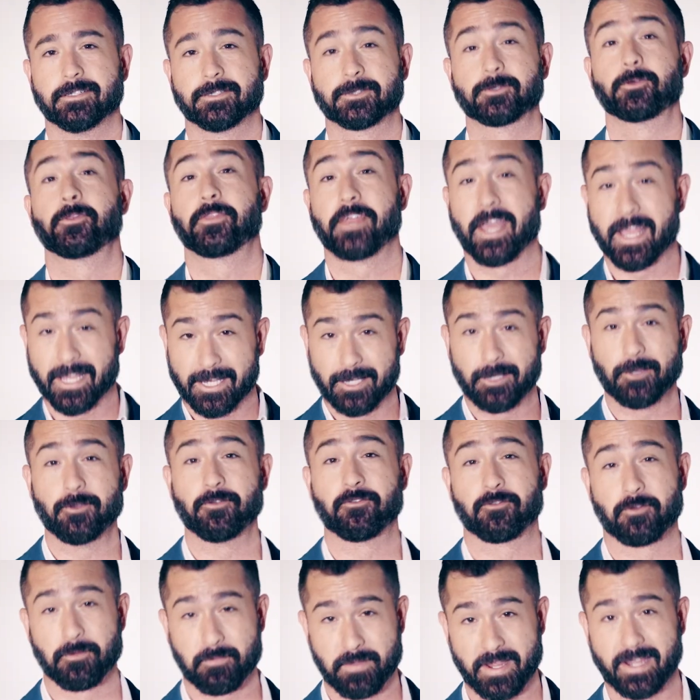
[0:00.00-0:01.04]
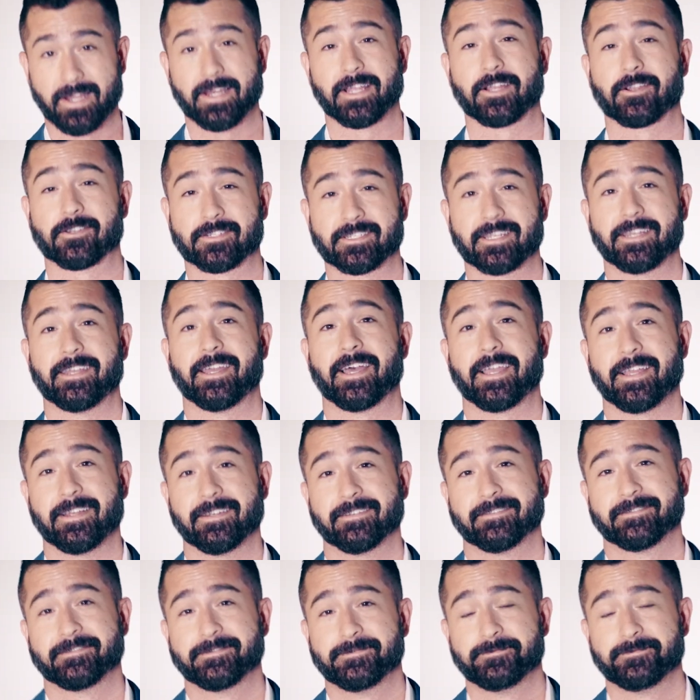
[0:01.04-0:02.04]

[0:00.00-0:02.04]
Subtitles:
So thank you for being here tonight.